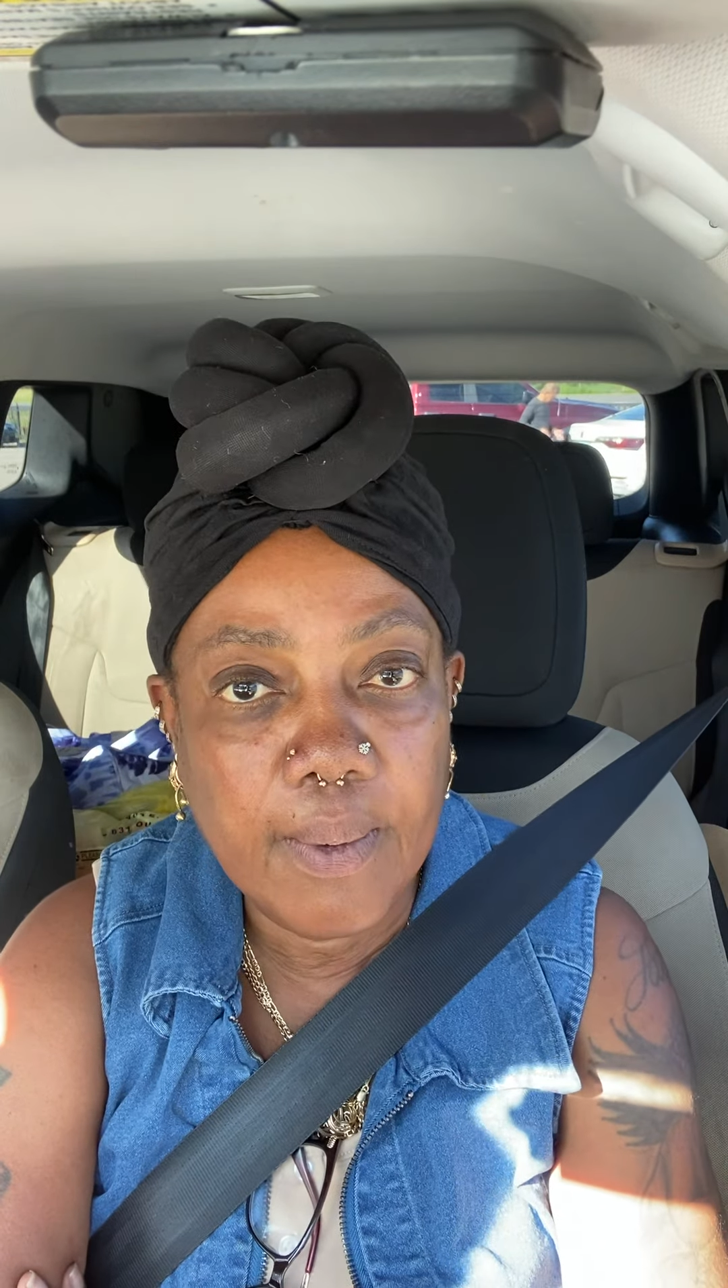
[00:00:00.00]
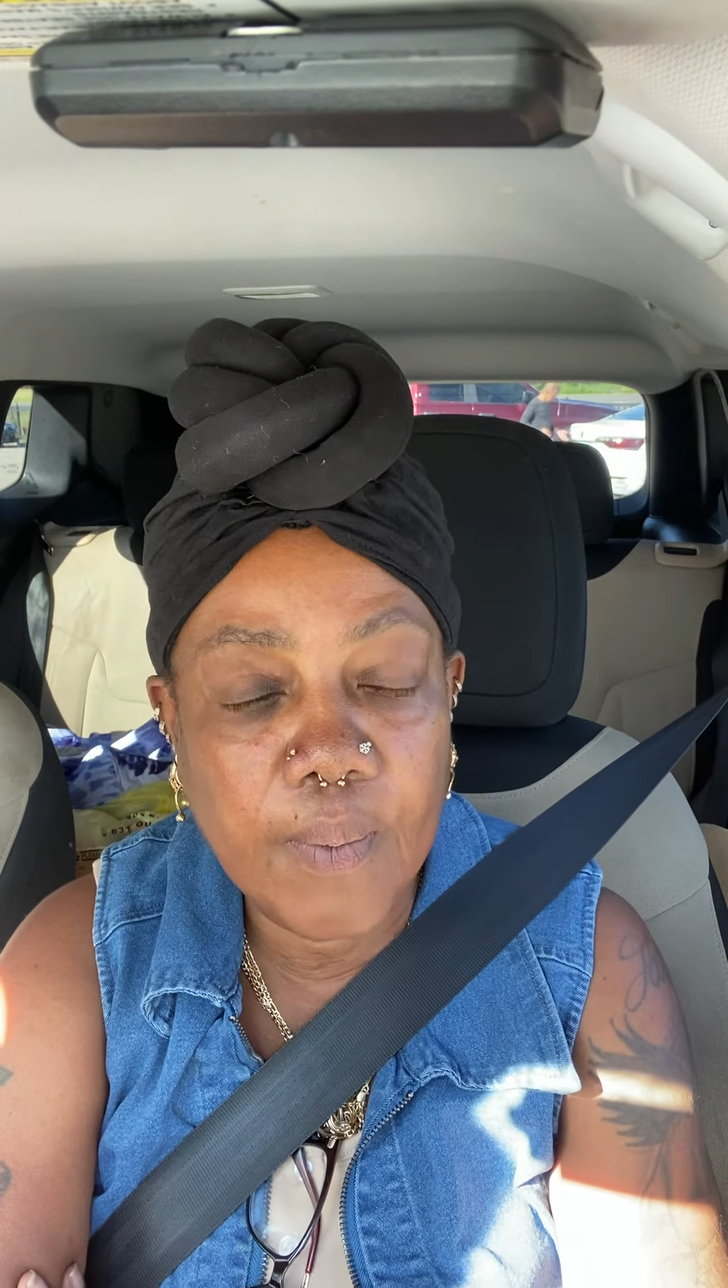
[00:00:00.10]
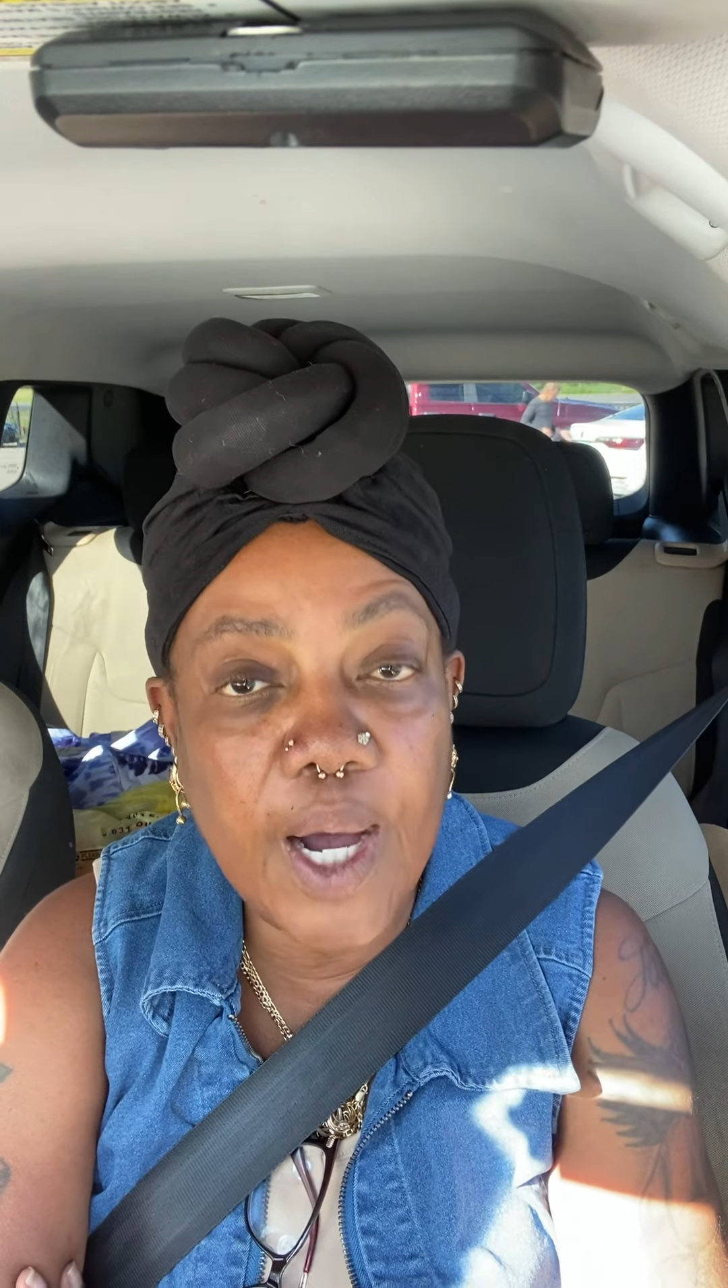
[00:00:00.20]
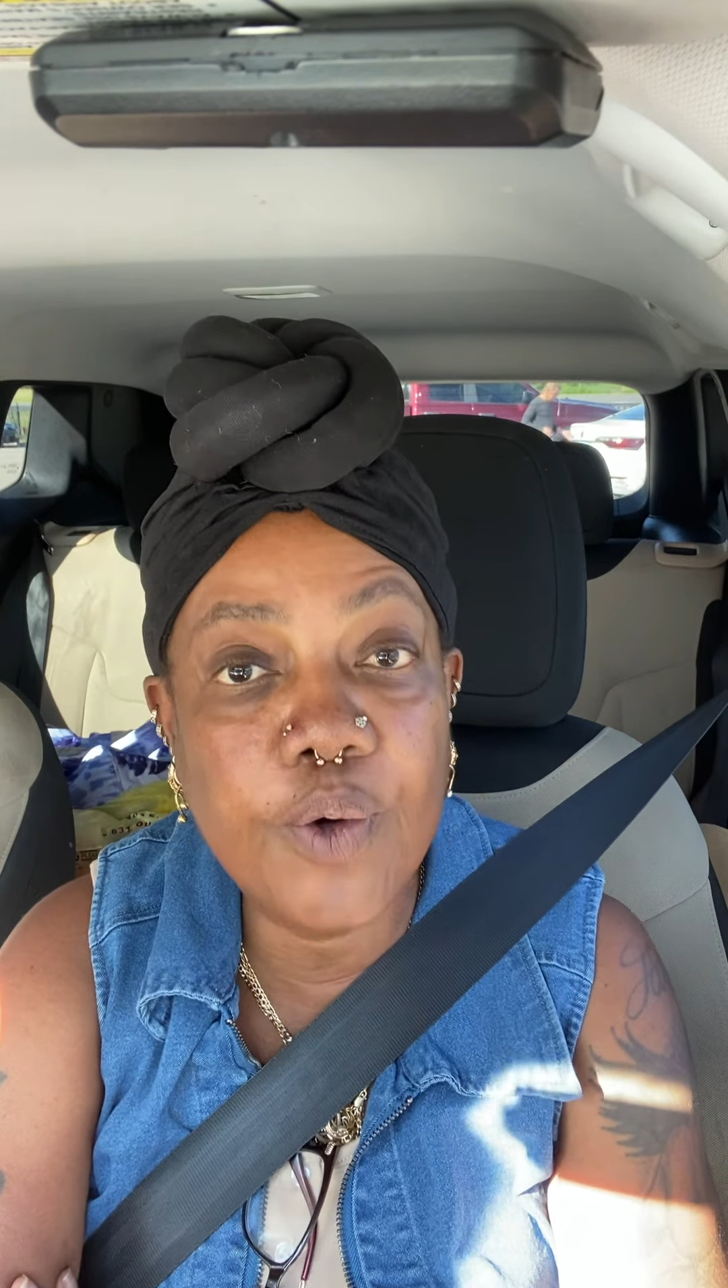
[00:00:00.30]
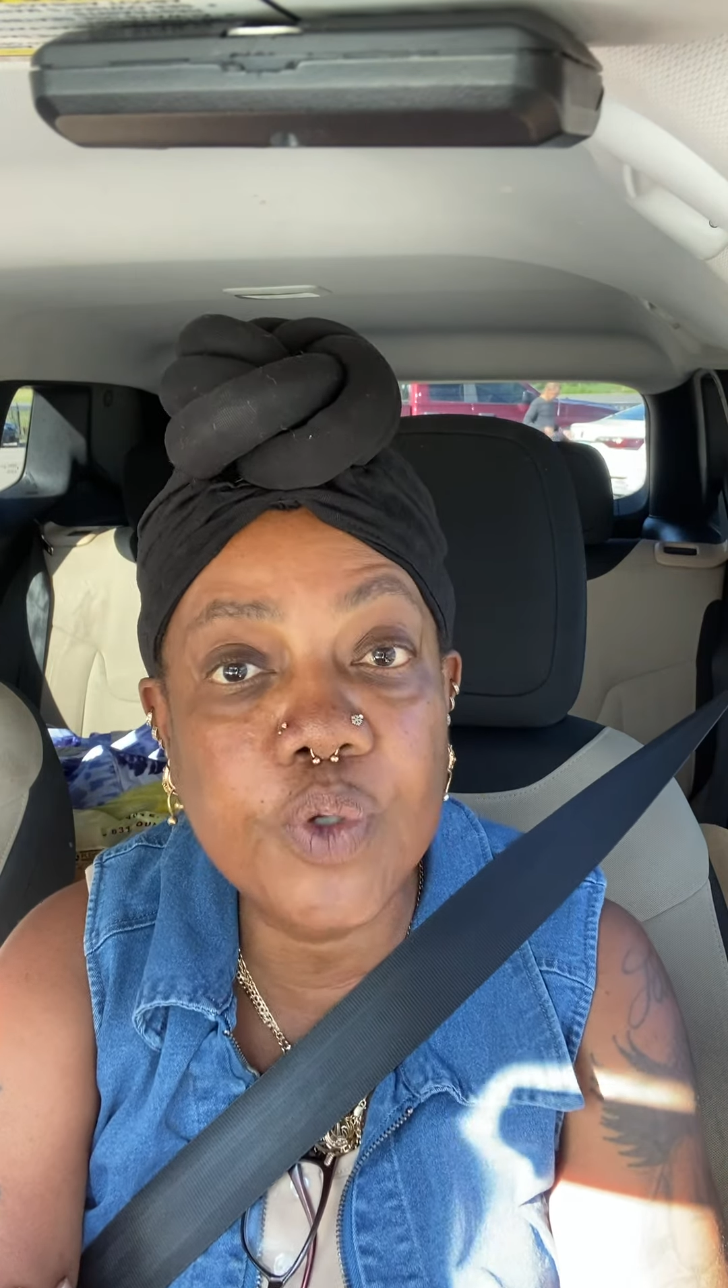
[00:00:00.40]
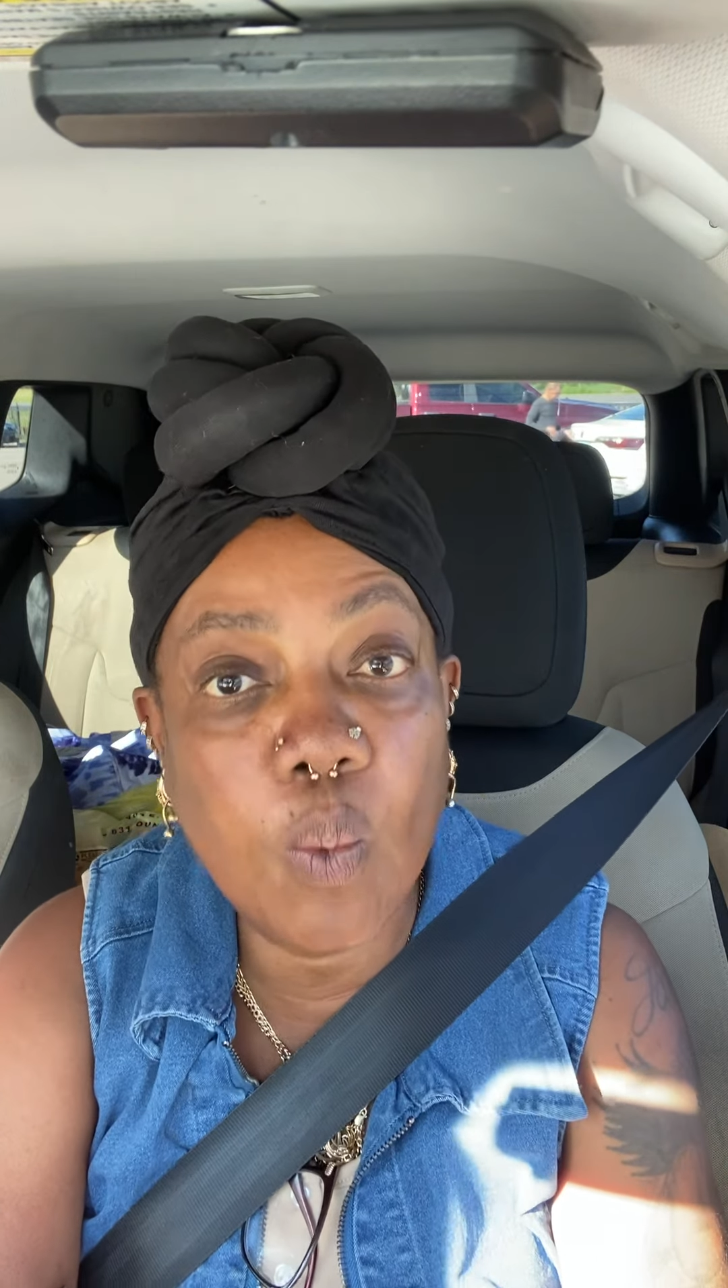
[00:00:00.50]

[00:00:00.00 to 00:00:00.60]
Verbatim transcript: What you